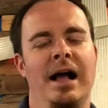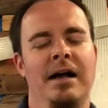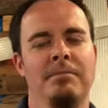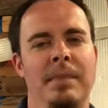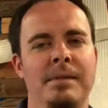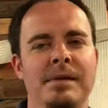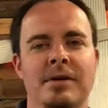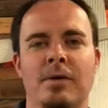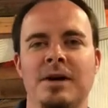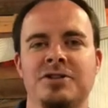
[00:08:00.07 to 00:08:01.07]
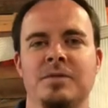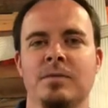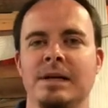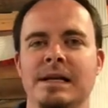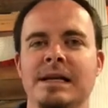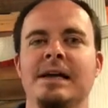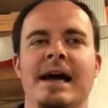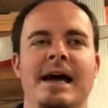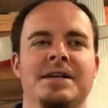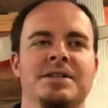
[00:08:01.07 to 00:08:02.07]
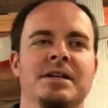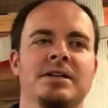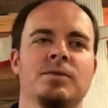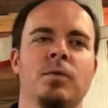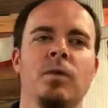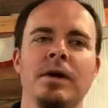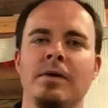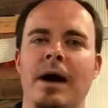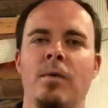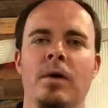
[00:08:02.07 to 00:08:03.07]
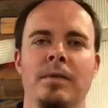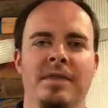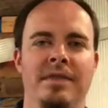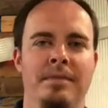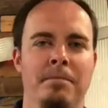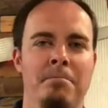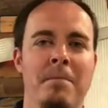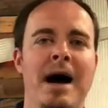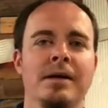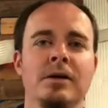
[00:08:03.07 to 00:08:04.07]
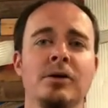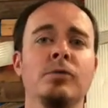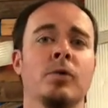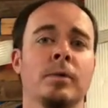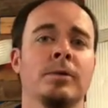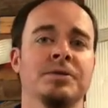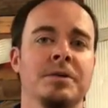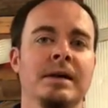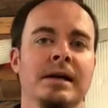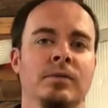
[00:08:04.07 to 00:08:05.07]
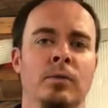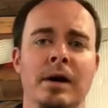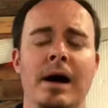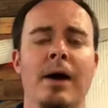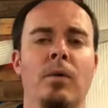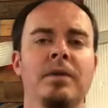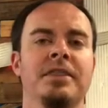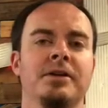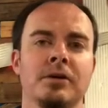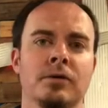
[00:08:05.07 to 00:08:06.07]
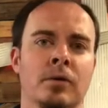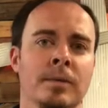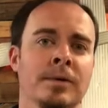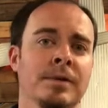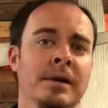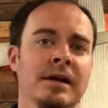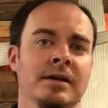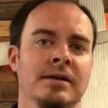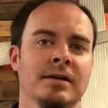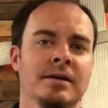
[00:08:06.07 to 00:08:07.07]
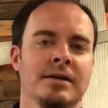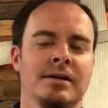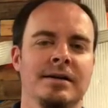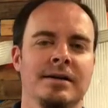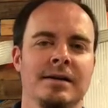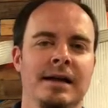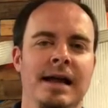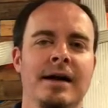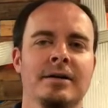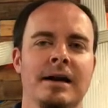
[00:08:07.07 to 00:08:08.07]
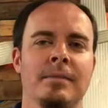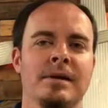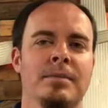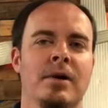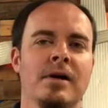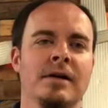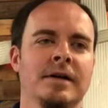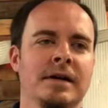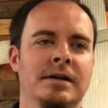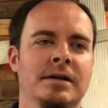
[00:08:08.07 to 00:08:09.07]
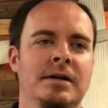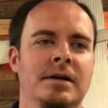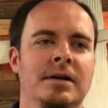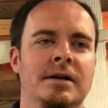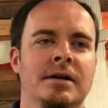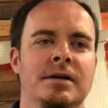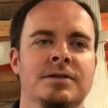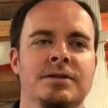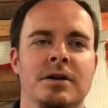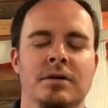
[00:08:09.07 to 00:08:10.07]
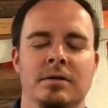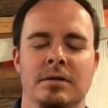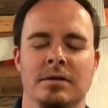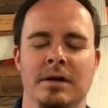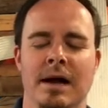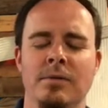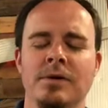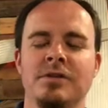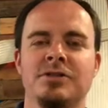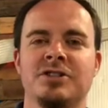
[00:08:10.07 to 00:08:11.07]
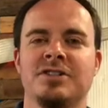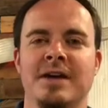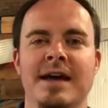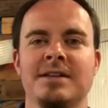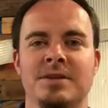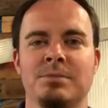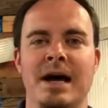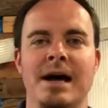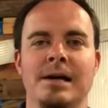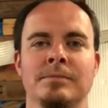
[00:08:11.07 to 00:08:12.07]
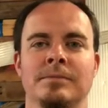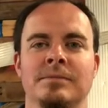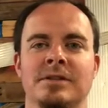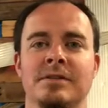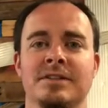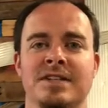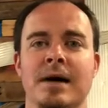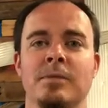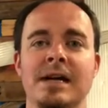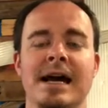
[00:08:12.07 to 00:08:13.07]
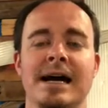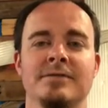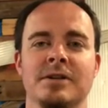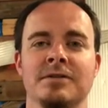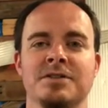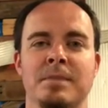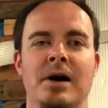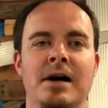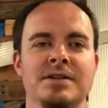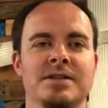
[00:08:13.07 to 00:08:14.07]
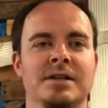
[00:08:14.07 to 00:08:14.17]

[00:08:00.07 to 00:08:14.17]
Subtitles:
Maybe the question we need to ask is, what do I want my new normal to be? What do I want the new normal to be? And how can I be a part of it? So I want you to just take some time during this time we have, during this pause,